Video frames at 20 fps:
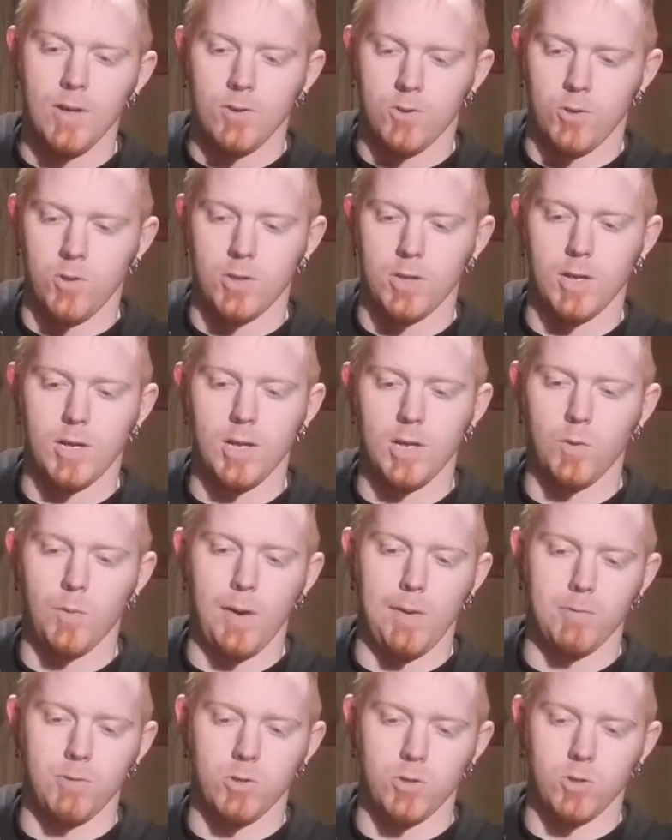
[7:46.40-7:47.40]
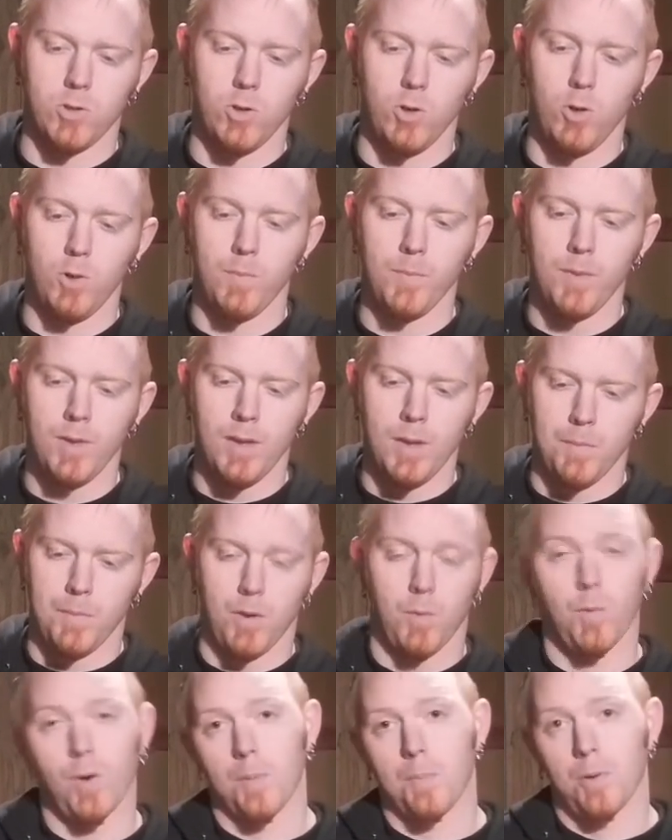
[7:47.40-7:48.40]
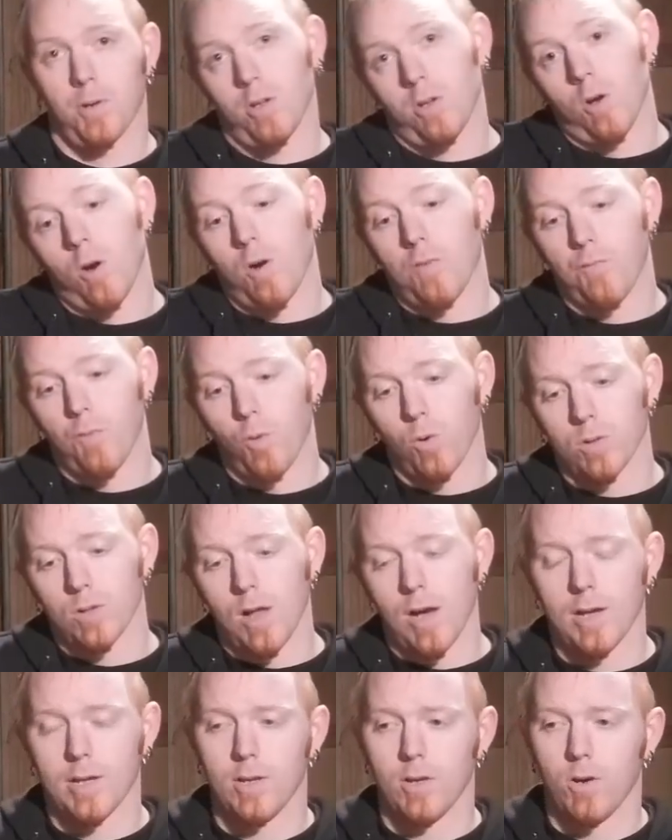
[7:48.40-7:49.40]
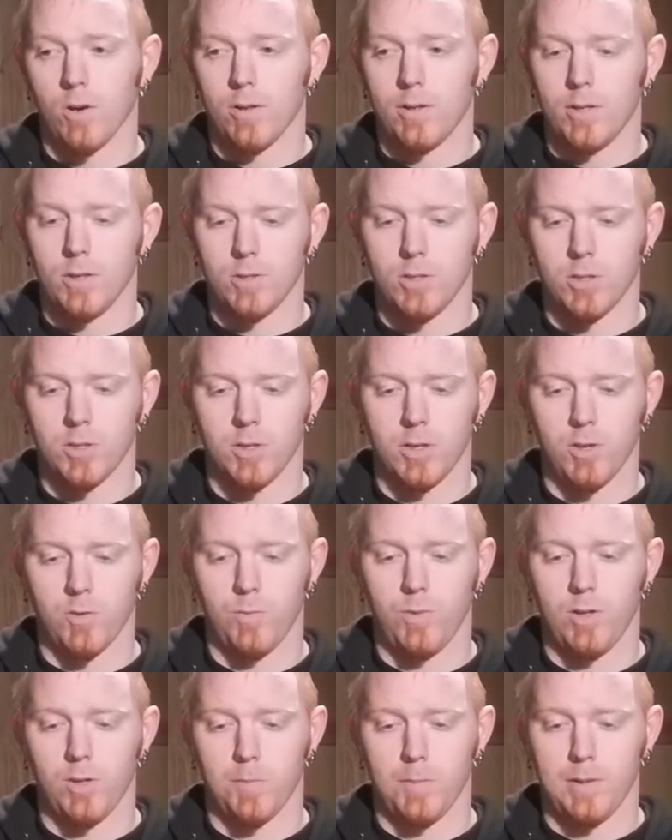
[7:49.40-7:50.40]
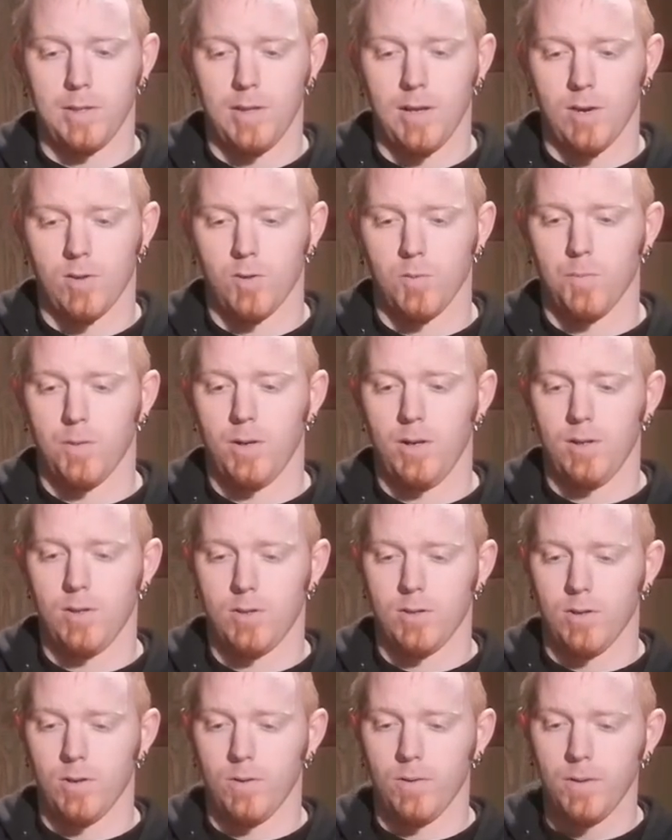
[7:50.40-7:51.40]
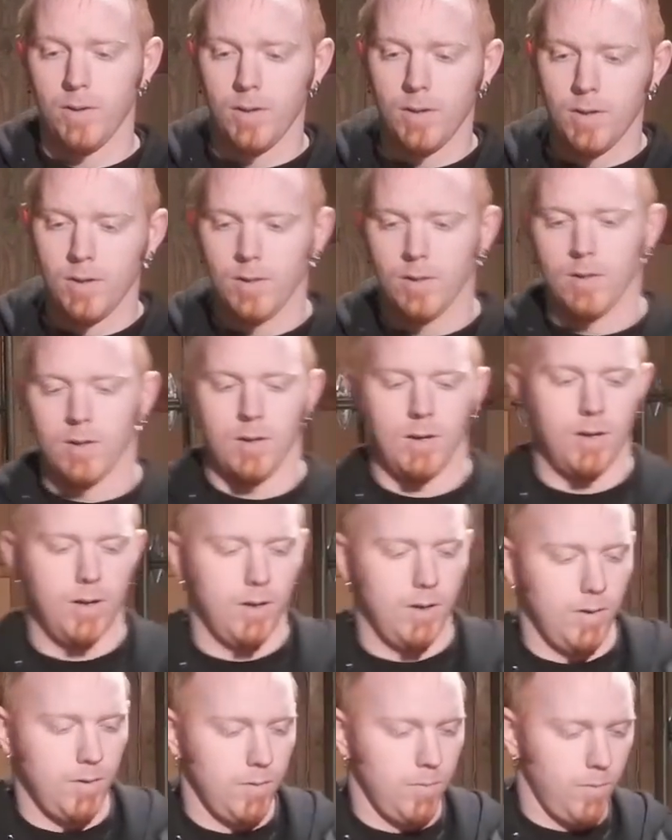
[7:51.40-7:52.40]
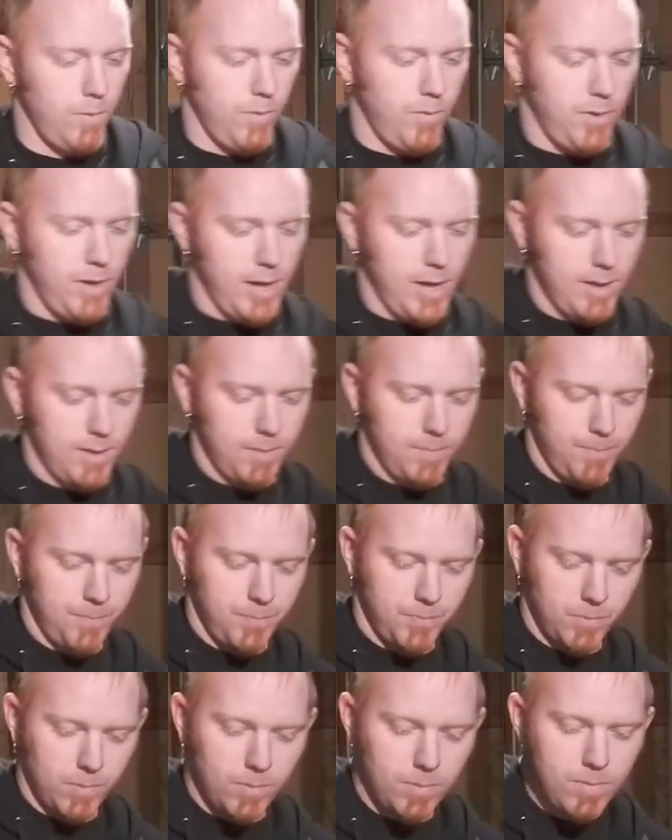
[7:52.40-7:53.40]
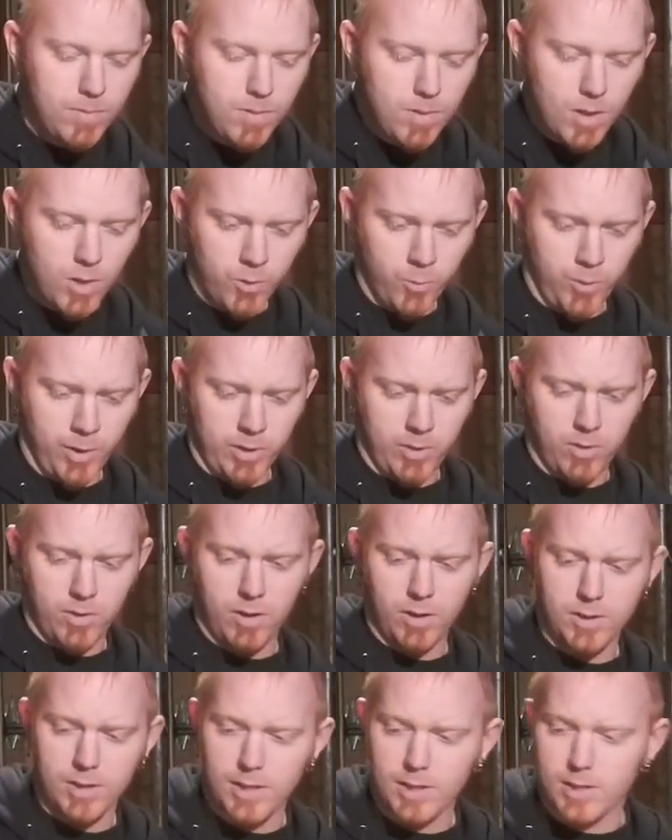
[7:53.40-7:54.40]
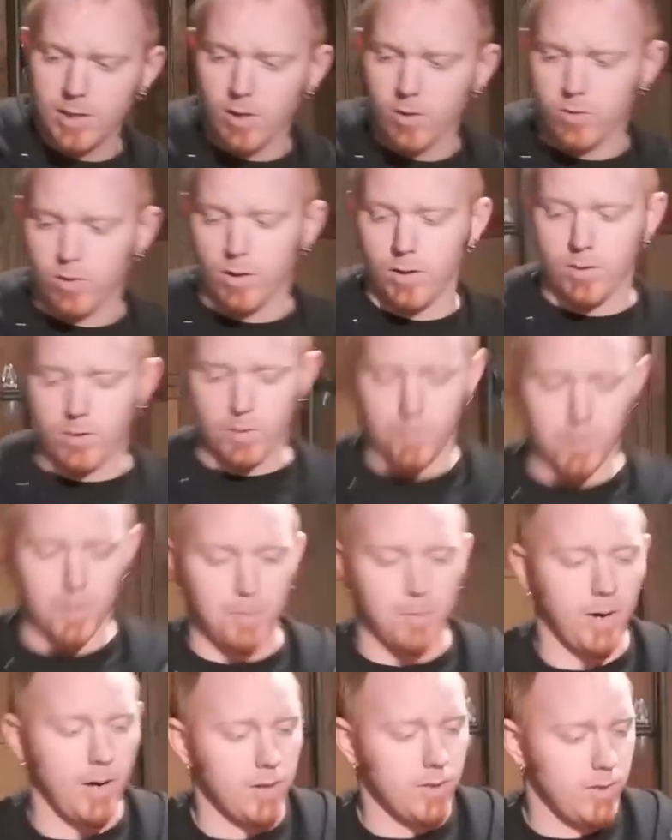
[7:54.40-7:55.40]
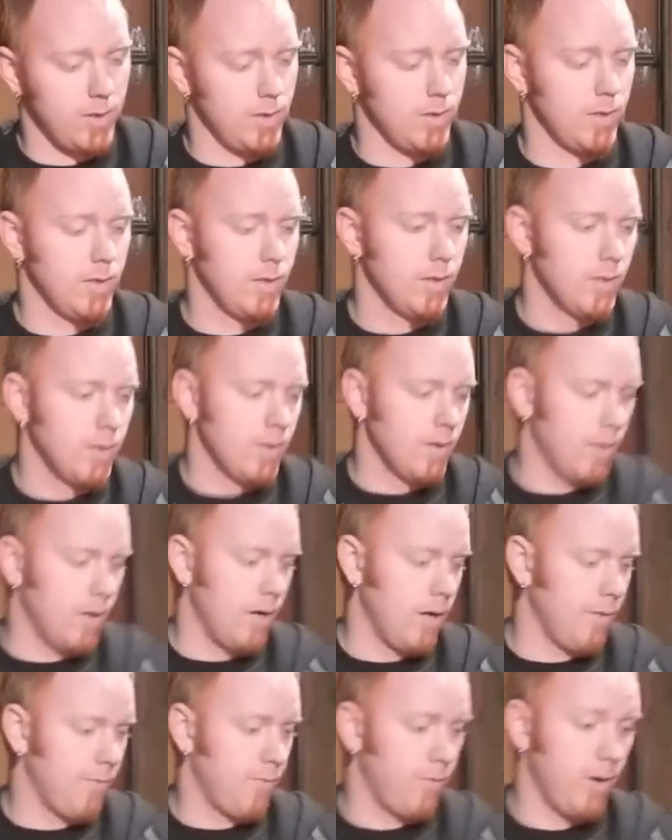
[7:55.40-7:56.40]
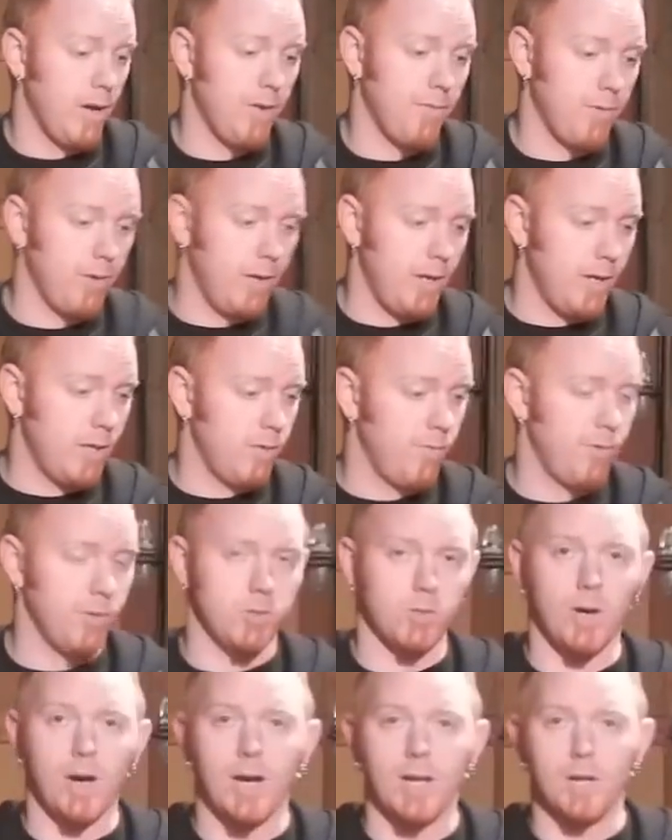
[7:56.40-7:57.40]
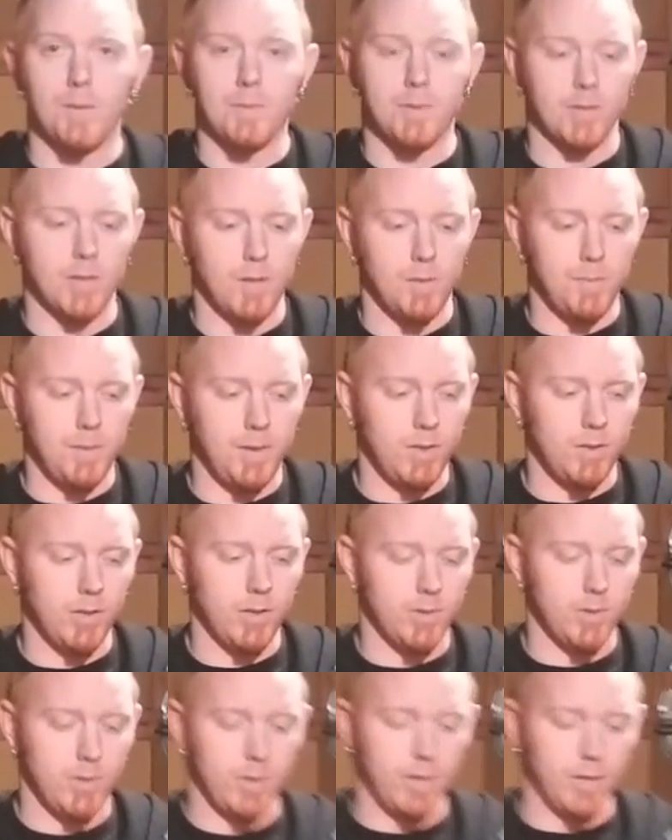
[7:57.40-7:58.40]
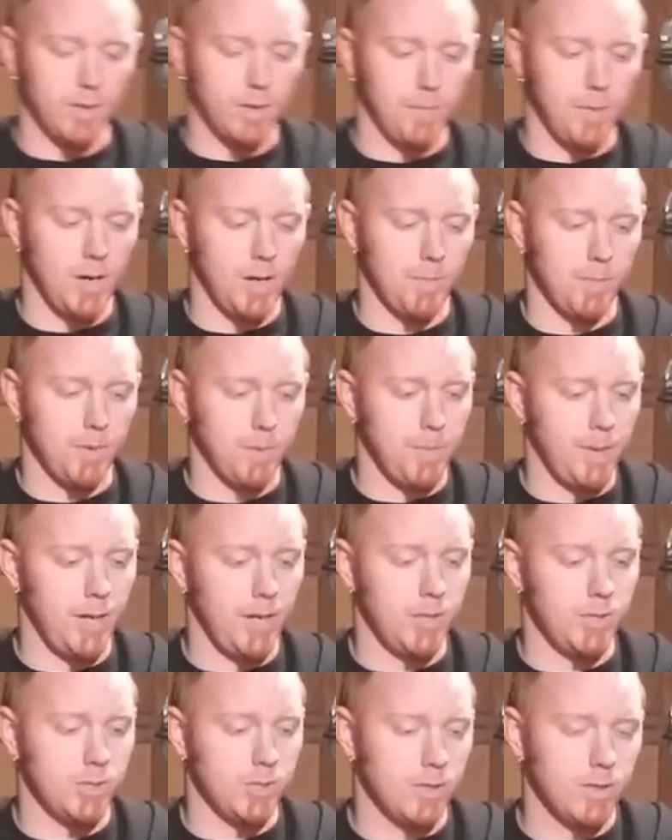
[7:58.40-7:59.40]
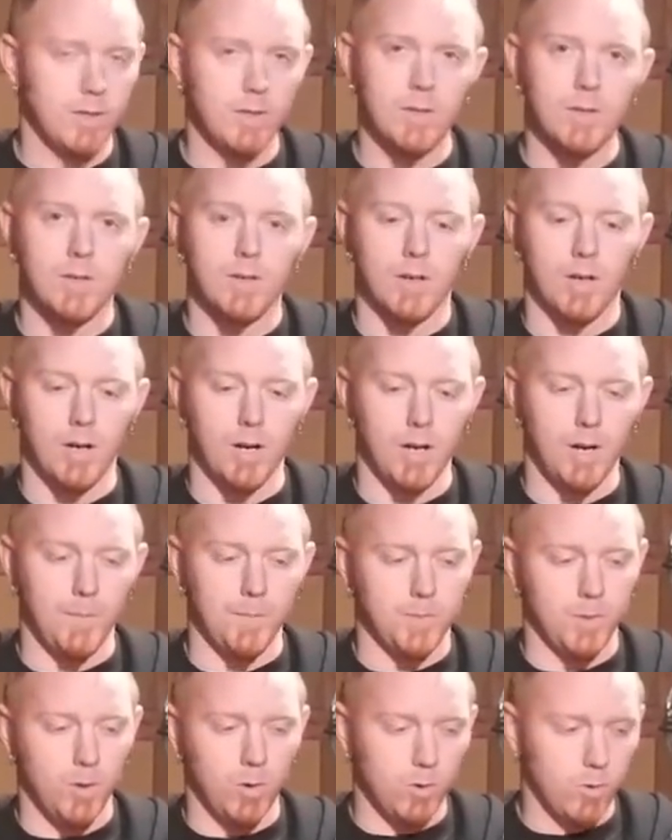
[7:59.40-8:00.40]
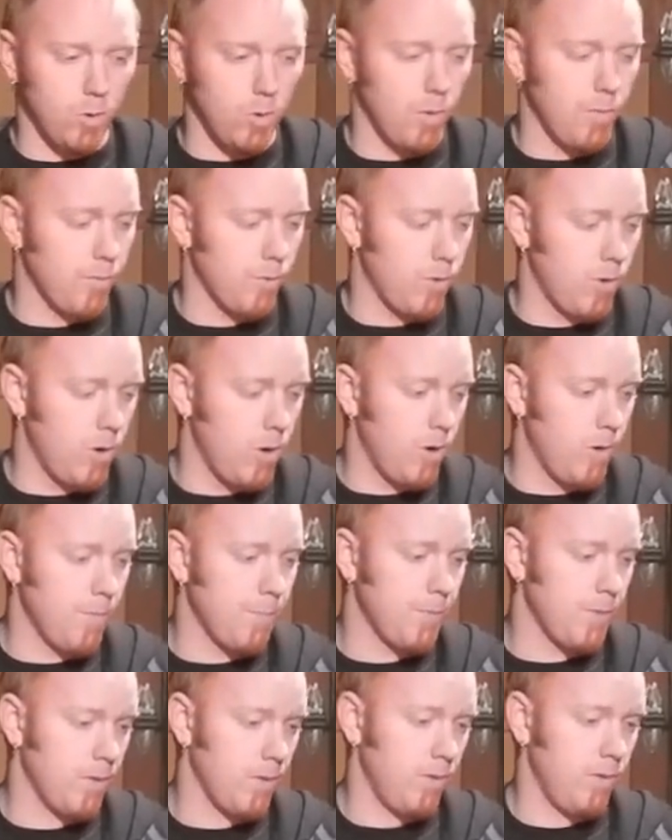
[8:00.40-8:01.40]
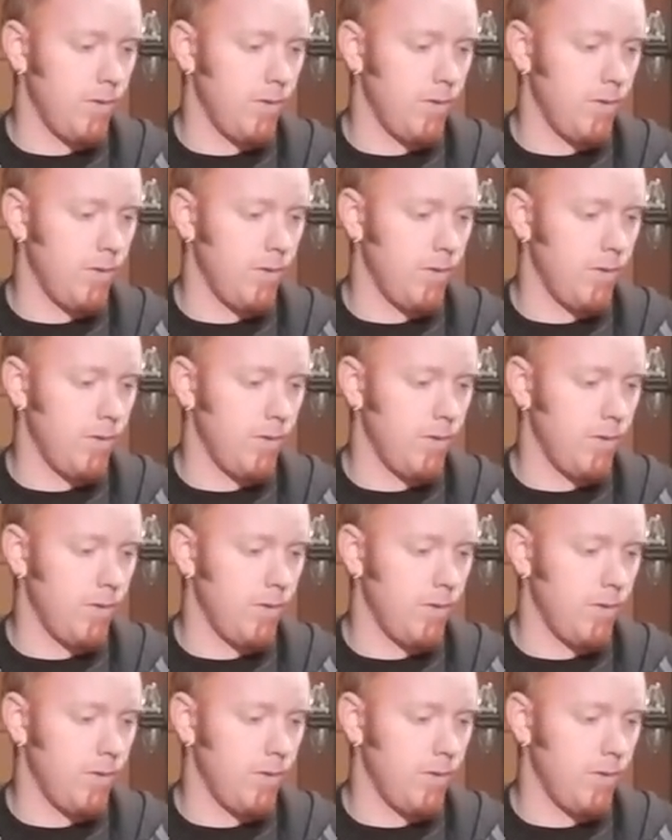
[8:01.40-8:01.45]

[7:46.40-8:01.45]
So you could get away with just 2, but we're putting all 4 locking on here just because we spent the extra money. So with that, the rest of the details on some of the pricing for every individual item is going to be listed at the bottom of the page. Total overall,